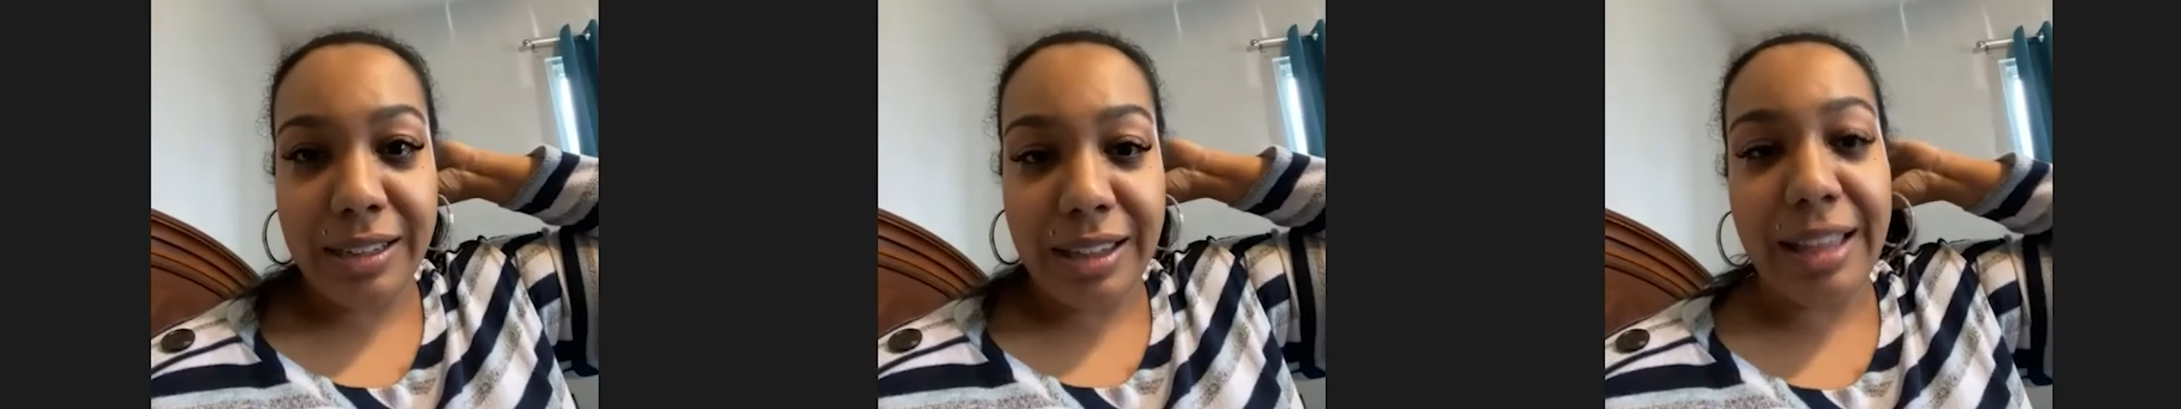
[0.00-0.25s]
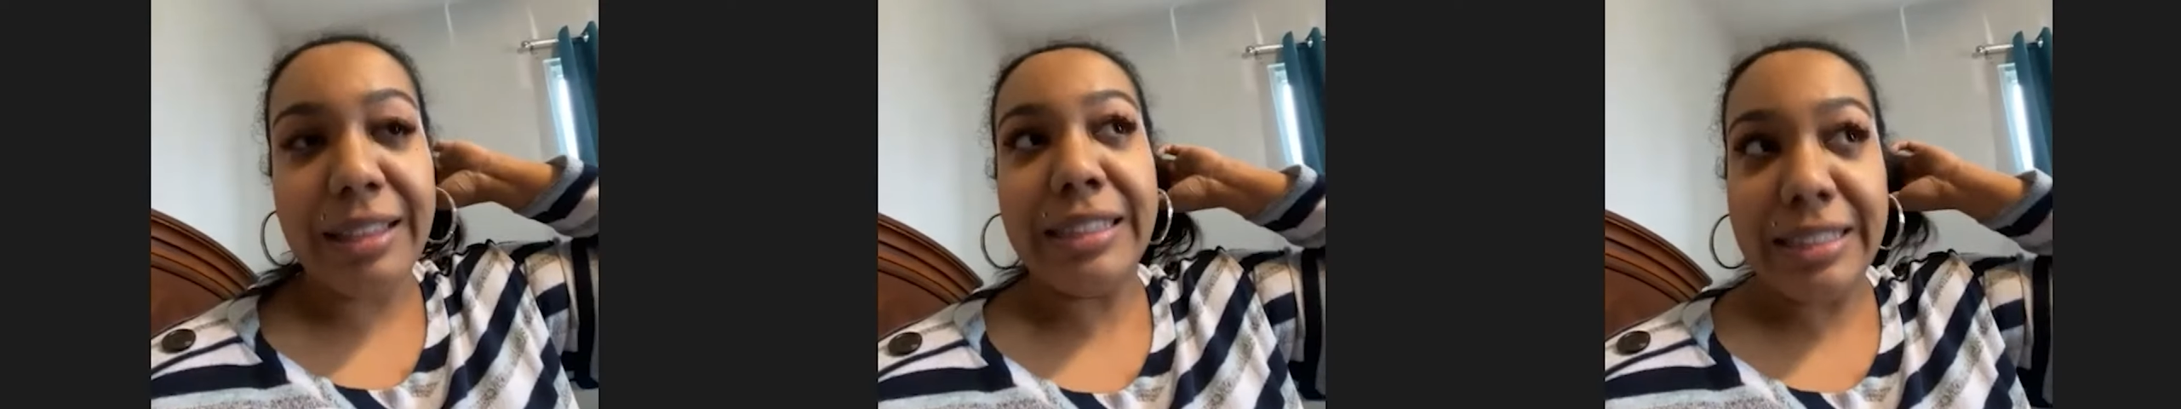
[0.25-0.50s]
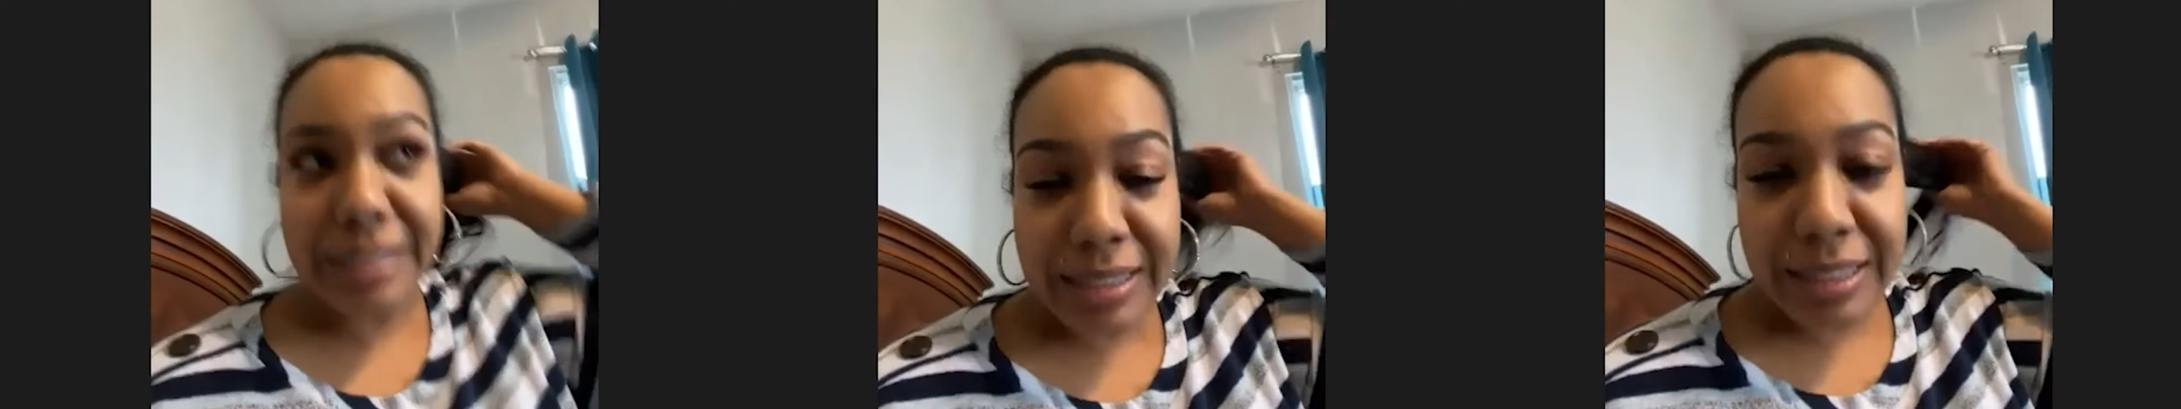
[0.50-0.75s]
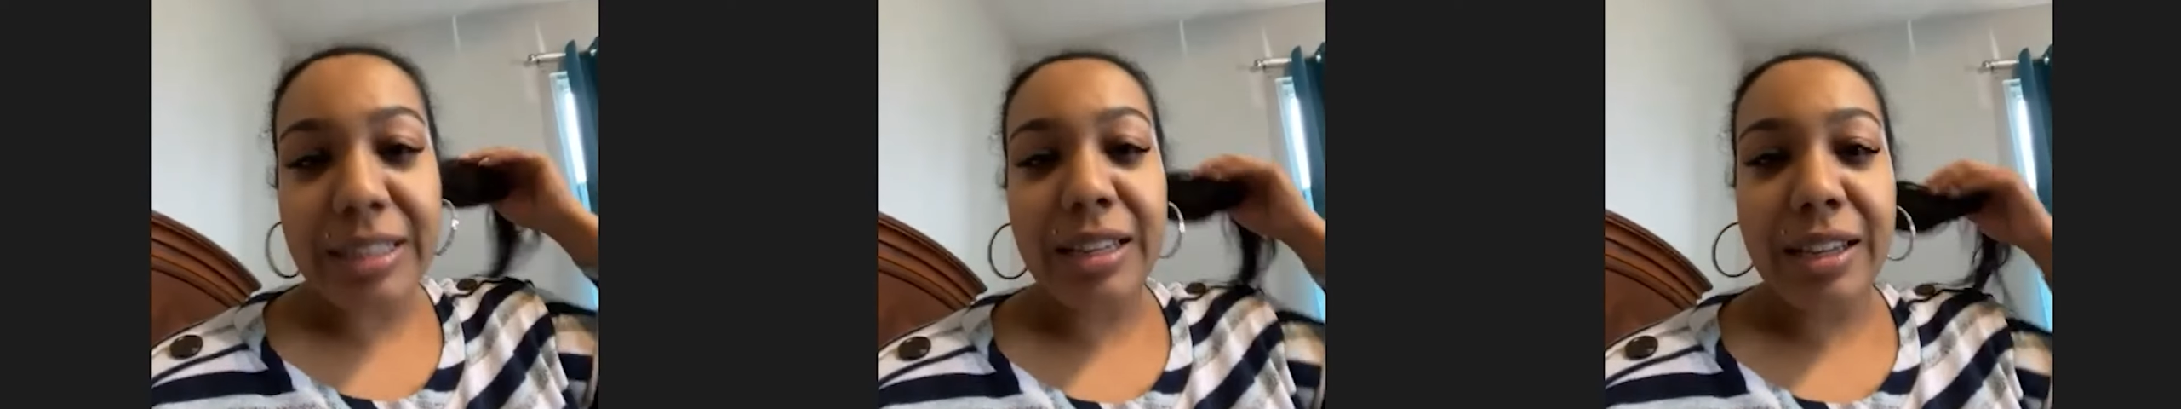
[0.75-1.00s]
at Ooh.
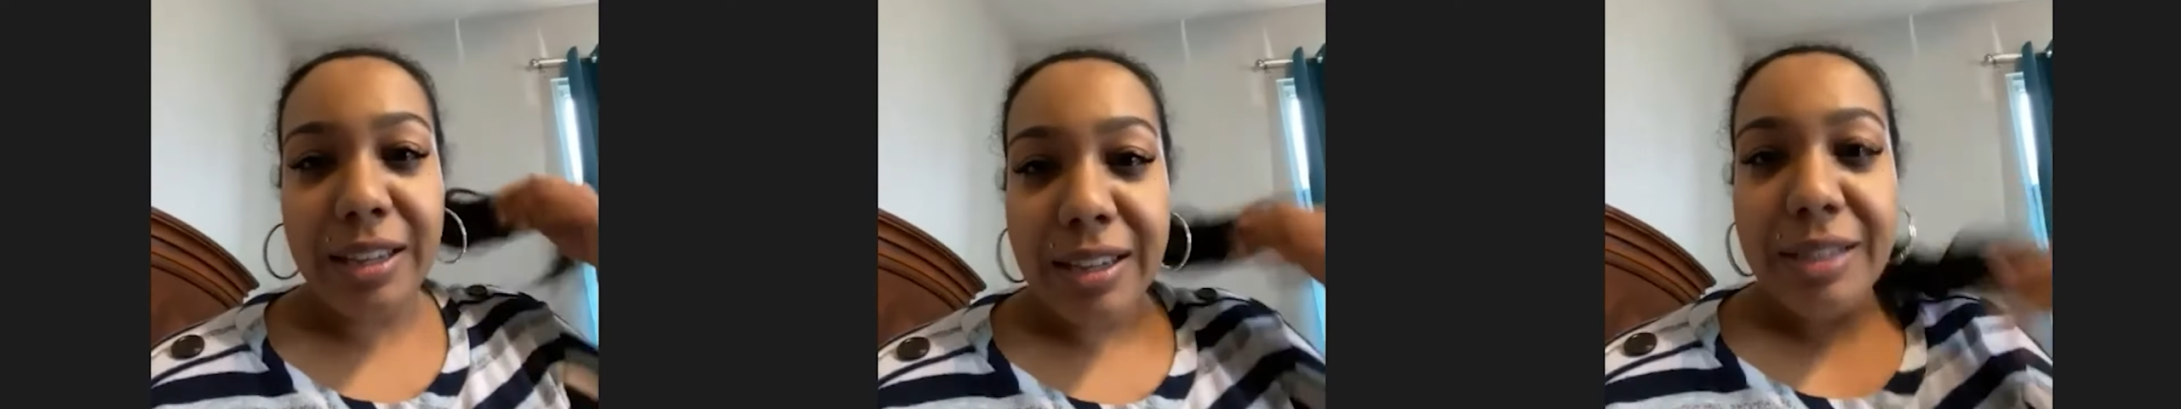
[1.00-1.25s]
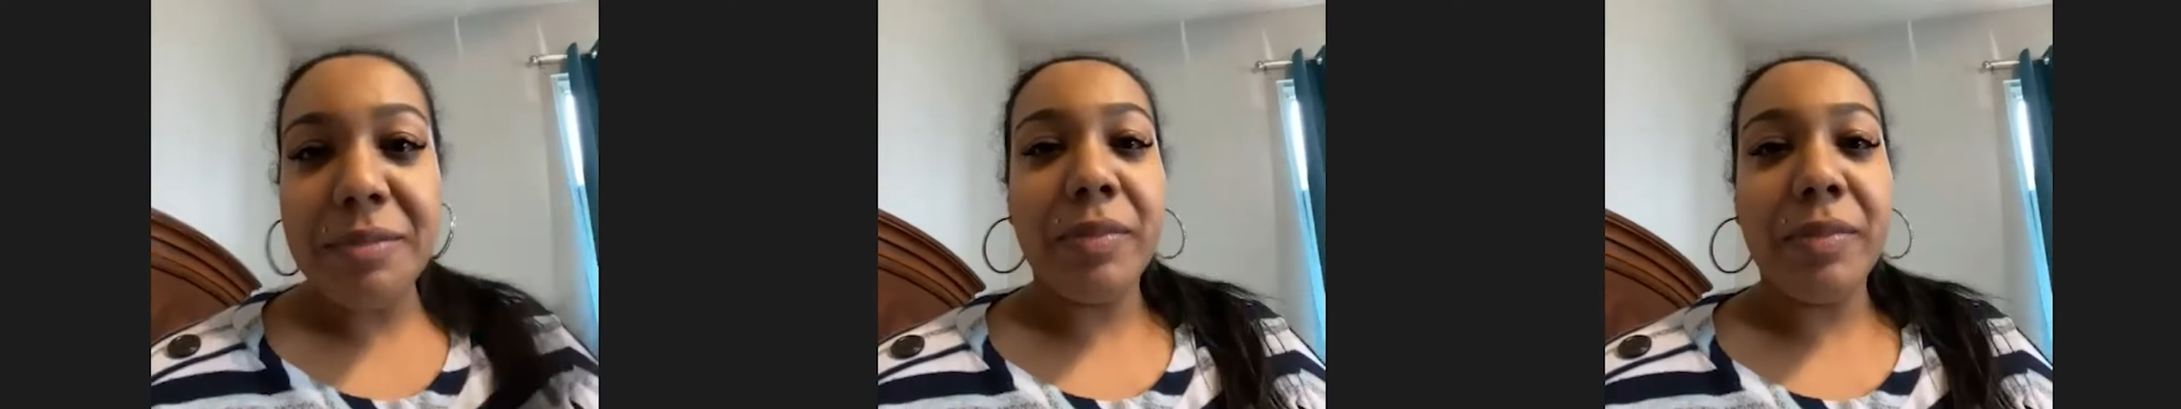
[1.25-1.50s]
least.